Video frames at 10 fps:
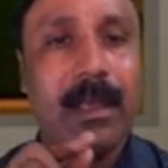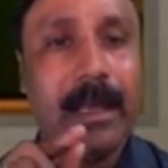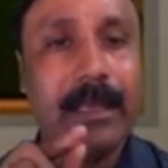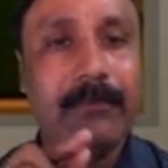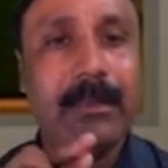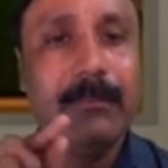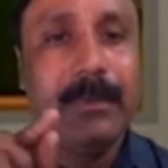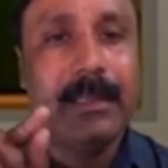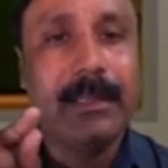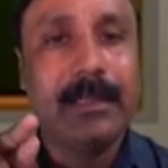I will
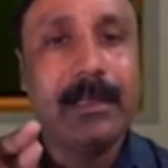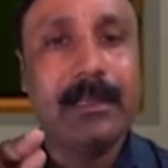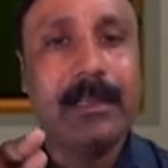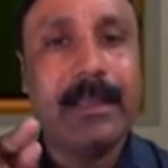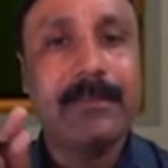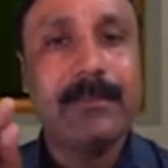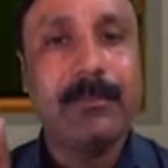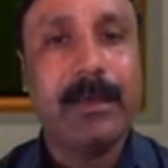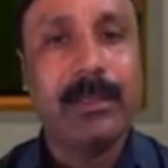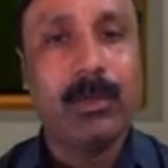be recognized
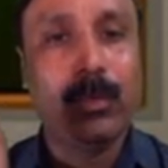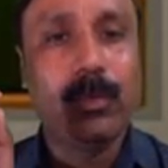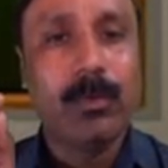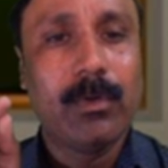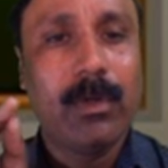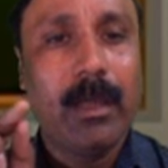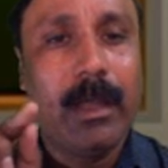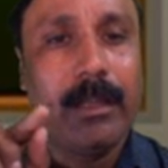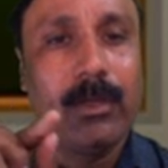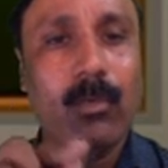by you.
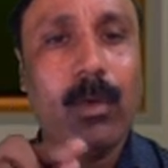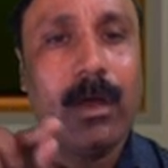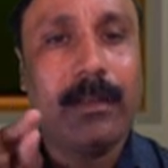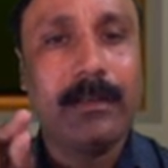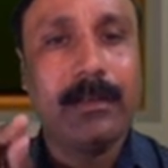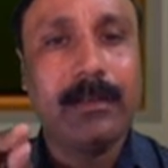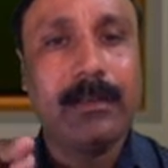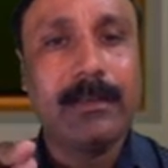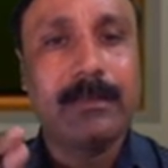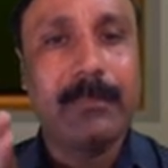And you are
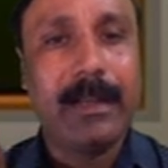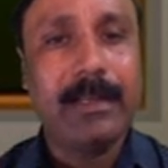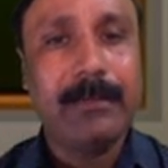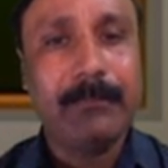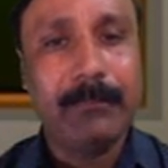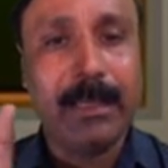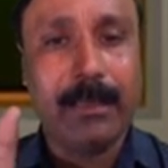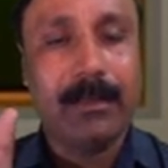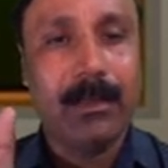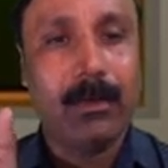recognized by
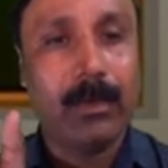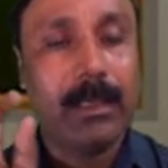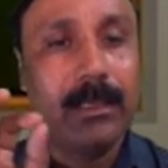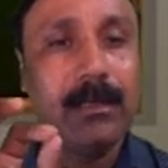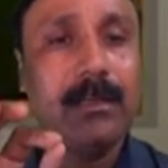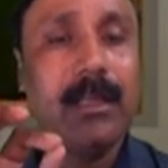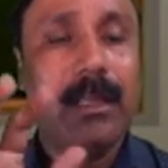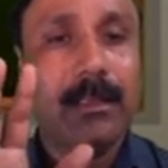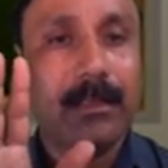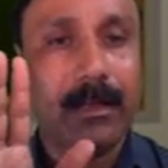me. Okay, here
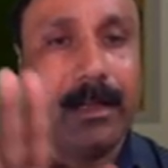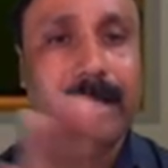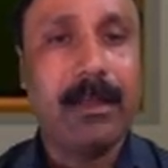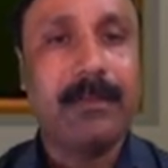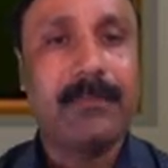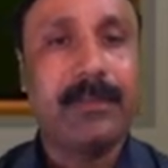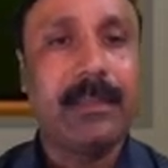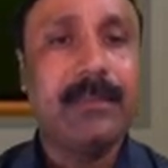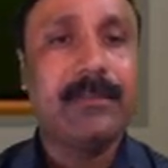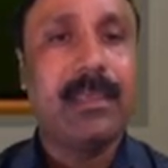the right answer
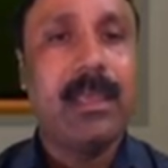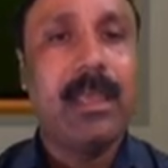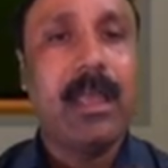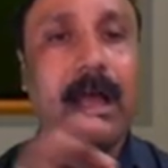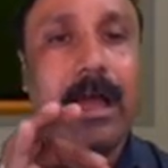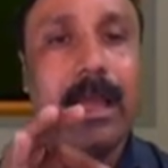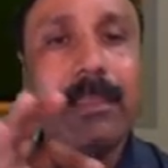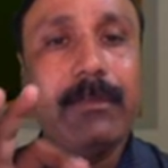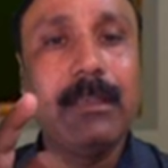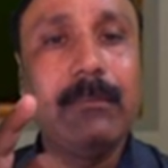is I
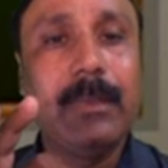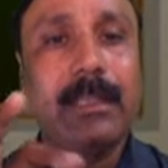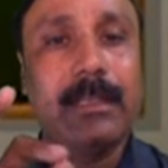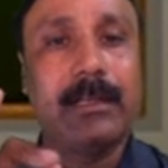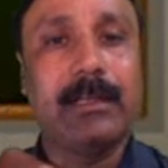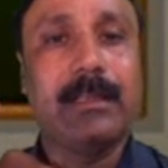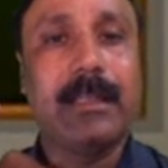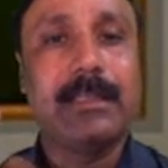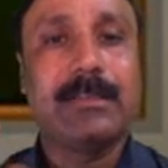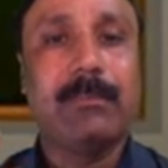will be
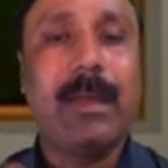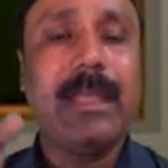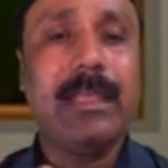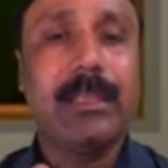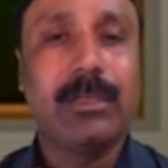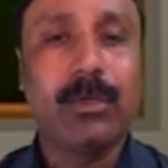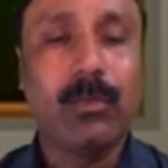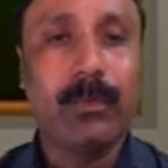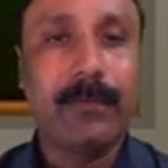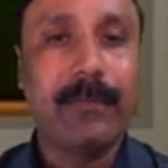recognized by
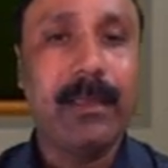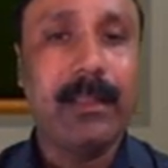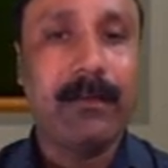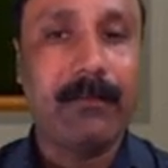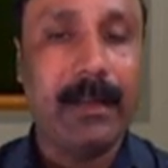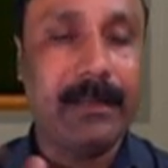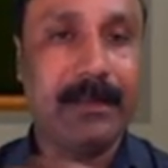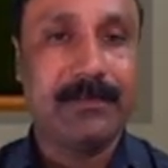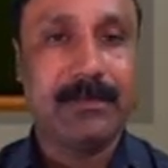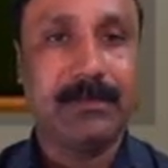you is the right
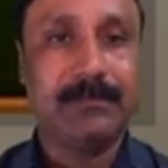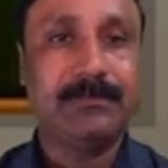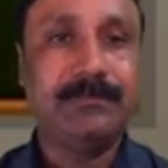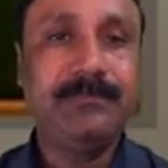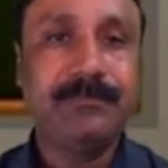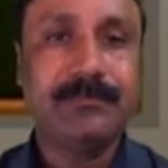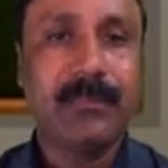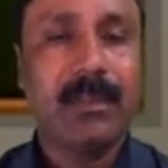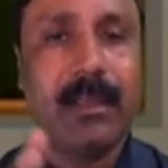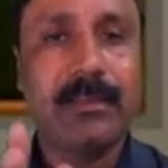answer.
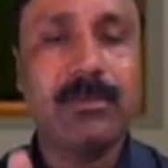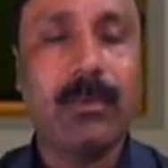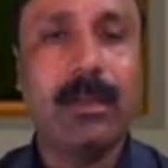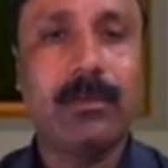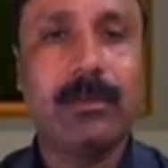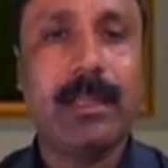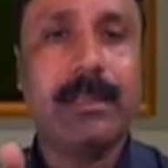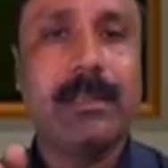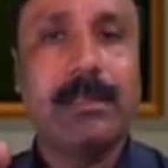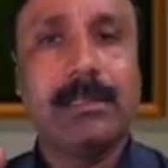As you all know that